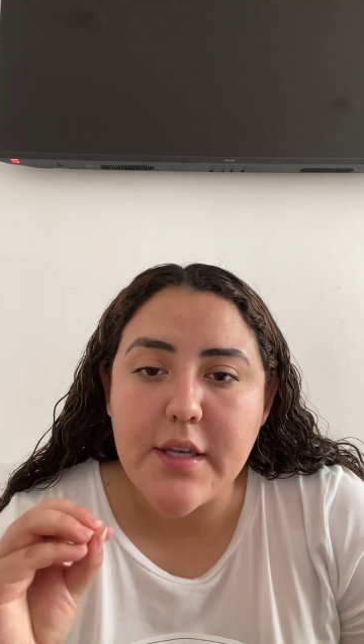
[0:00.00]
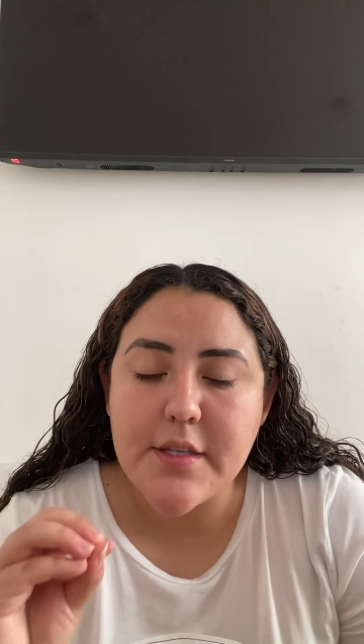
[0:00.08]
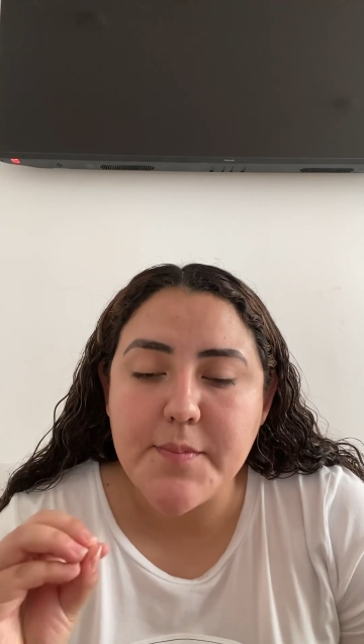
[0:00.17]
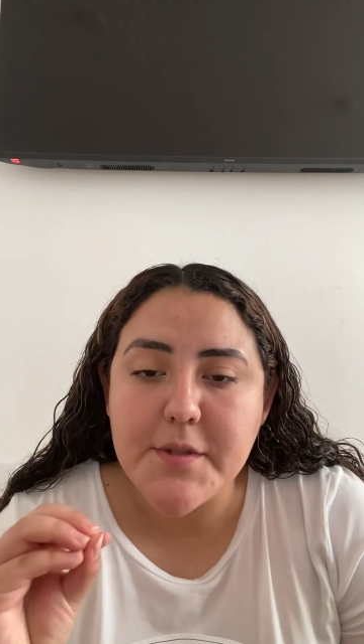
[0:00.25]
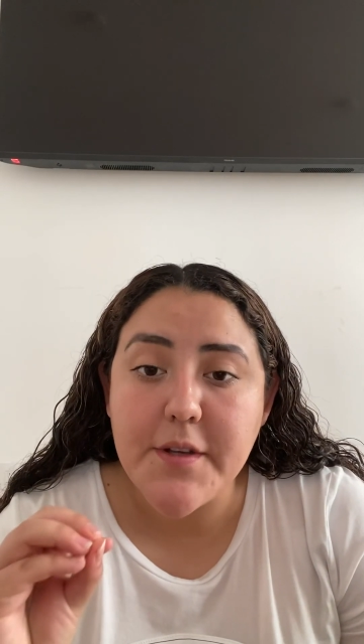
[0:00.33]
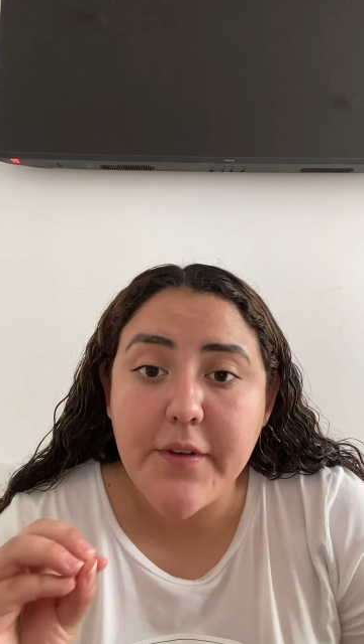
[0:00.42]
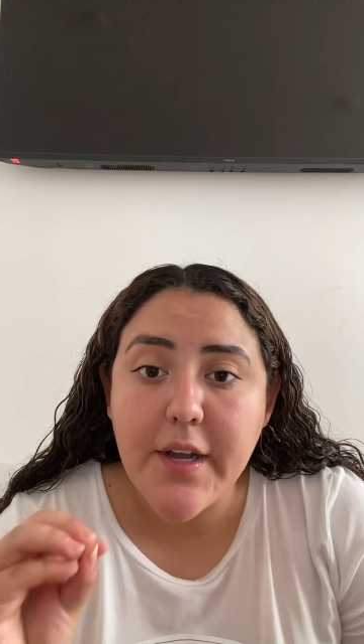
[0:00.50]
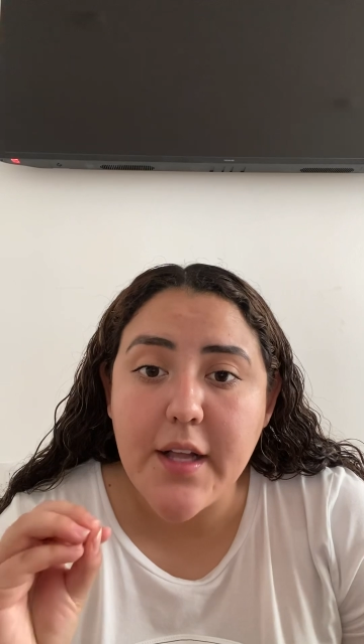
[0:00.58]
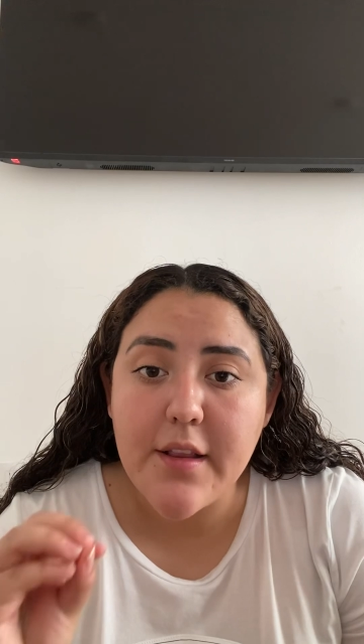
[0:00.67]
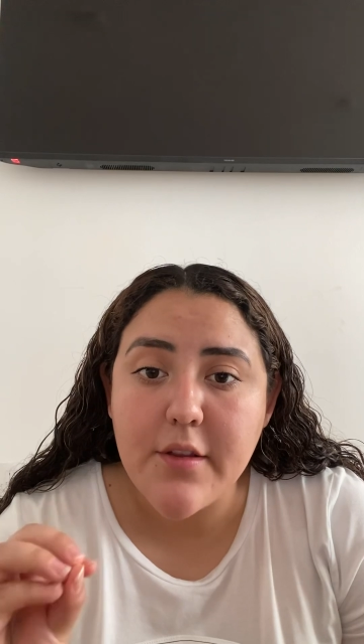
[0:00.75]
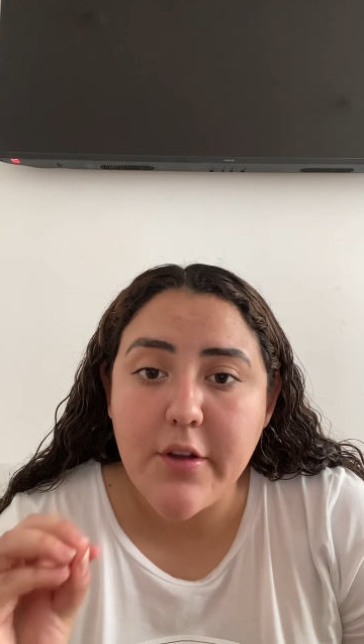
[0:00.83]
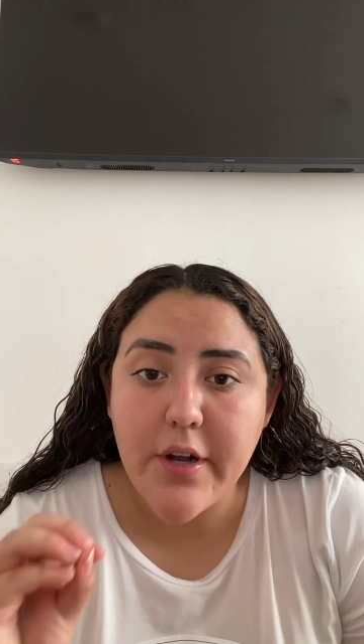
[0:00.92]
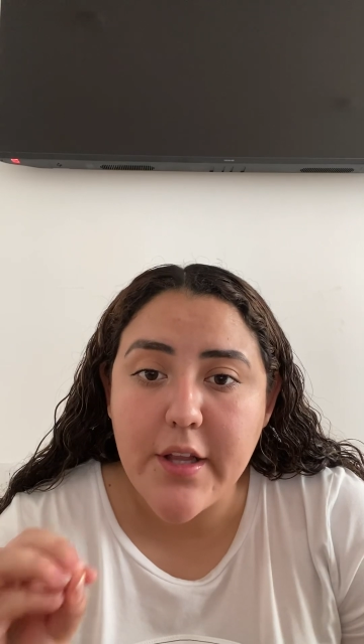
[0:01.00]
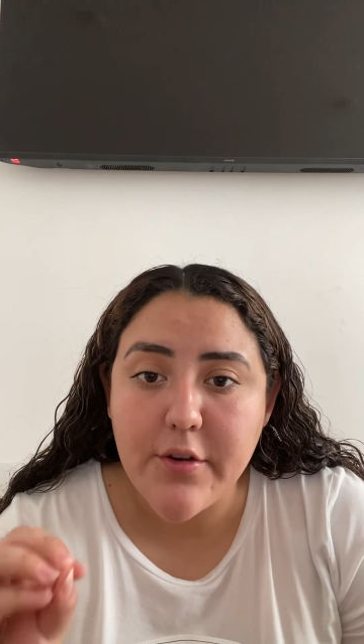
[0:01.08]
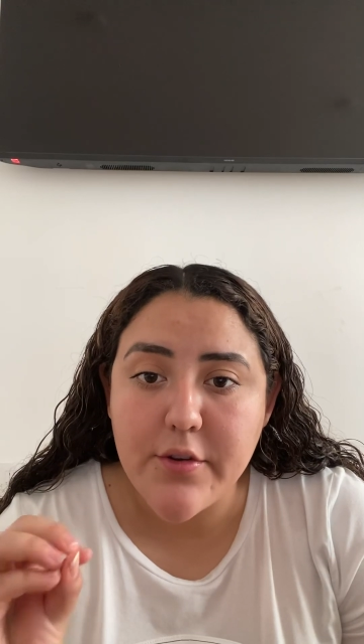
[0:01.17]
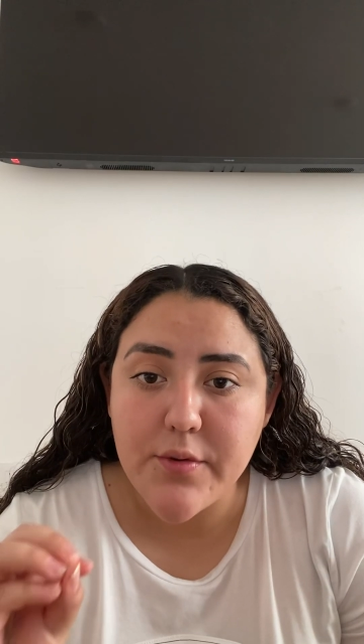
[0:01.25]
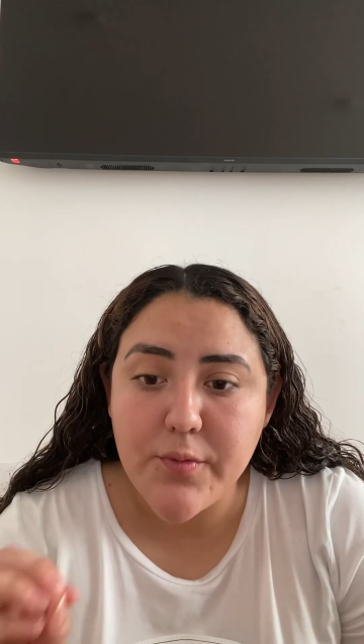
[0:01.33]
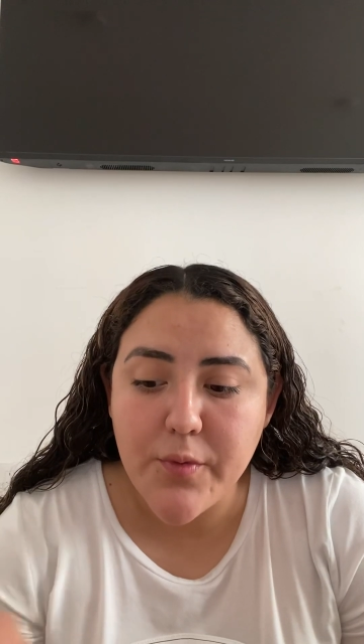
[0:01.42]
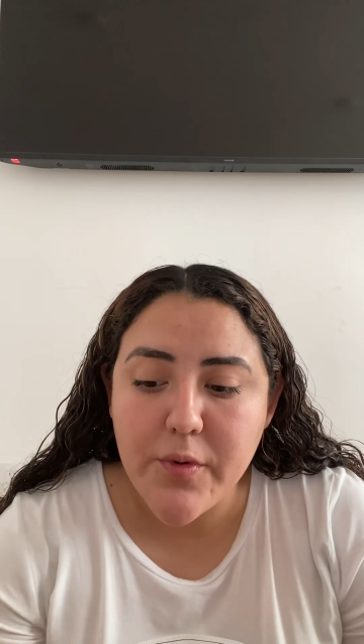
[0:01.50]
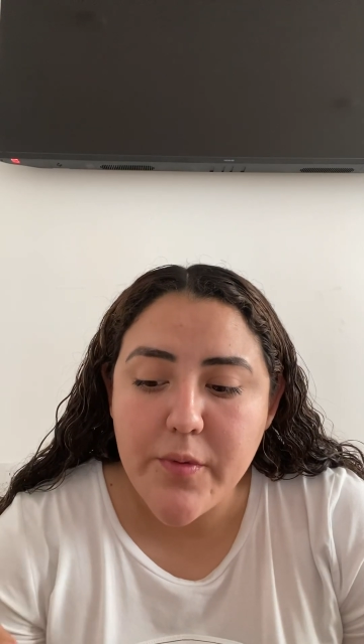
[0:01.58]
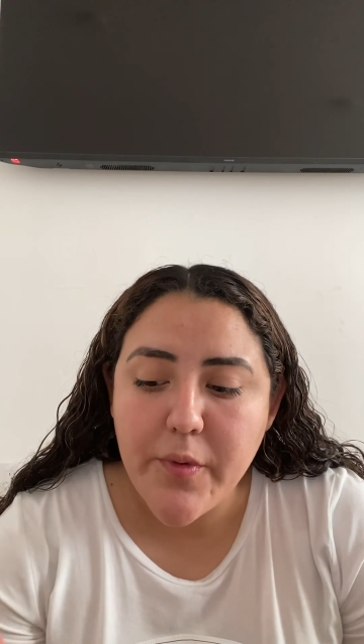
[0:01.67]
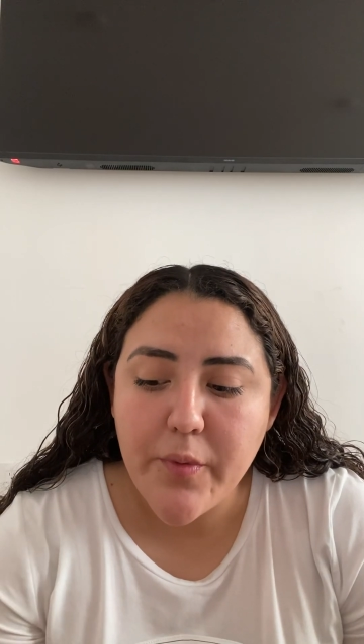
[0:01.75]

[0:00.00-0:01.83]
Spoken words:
specific local content rule,